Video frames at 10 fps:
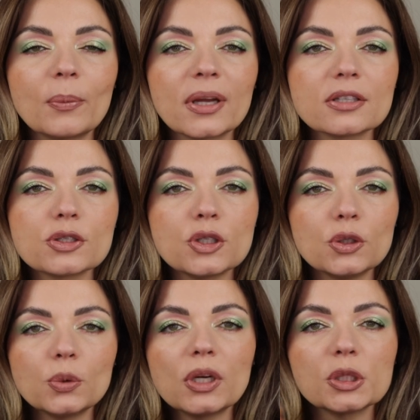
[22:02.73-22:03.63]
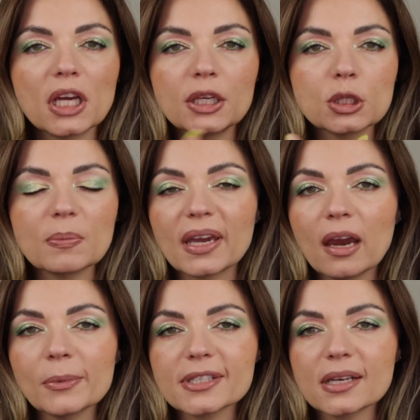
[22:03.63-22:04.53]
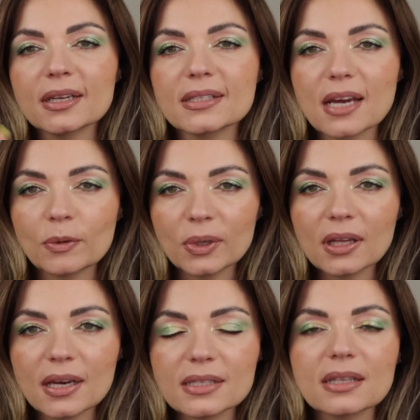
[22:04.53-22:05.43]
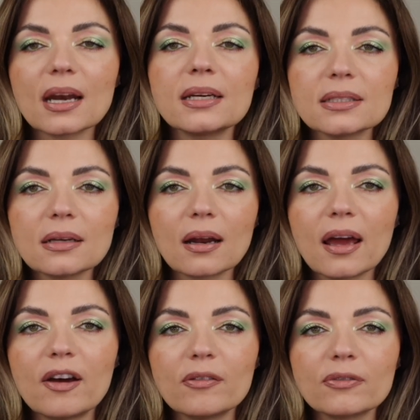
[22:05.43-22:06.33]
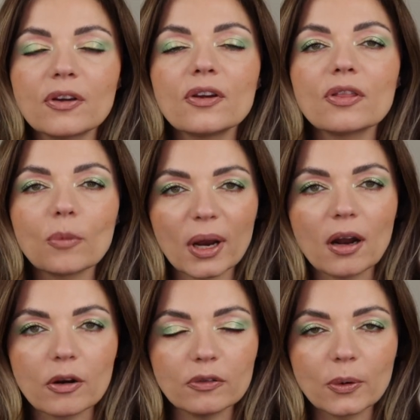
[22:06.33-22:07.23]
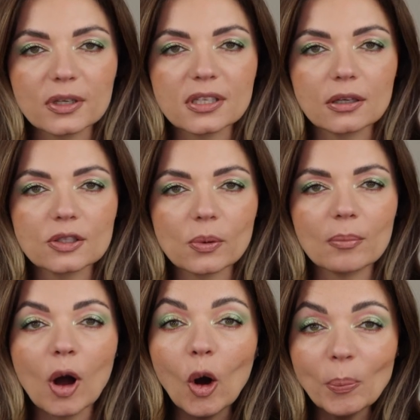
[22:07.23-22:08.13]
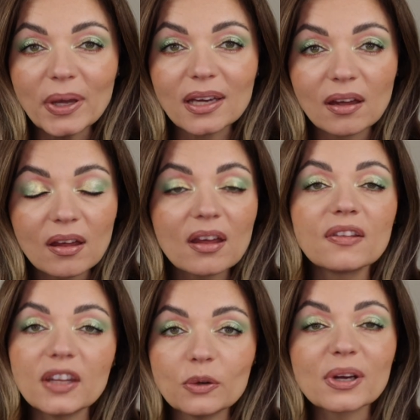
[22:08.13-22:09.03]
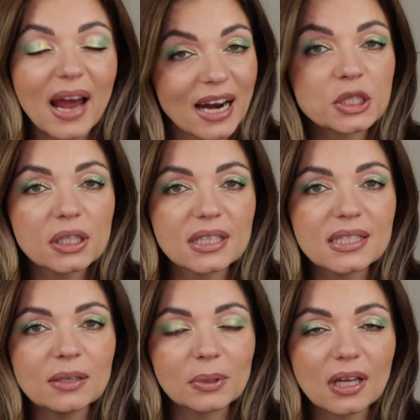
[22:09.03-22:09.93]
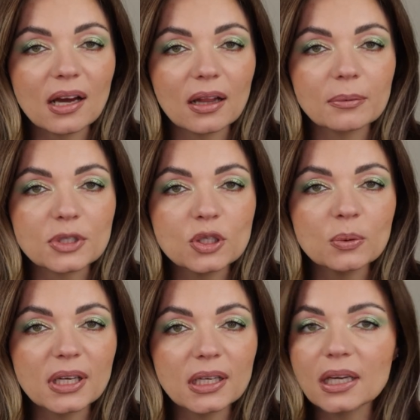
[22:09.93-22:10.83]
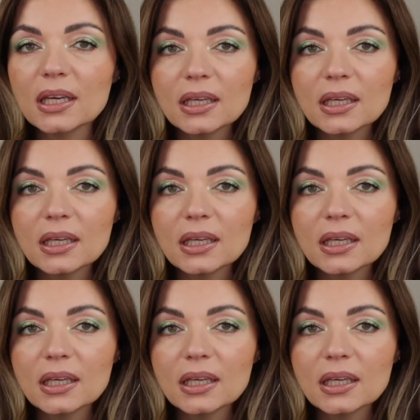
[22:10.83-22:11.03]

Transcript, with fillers: went to change my camera settings, I realized that I did not have the right autofocus on. So I'm hoping that you could actually see what the hell I was doing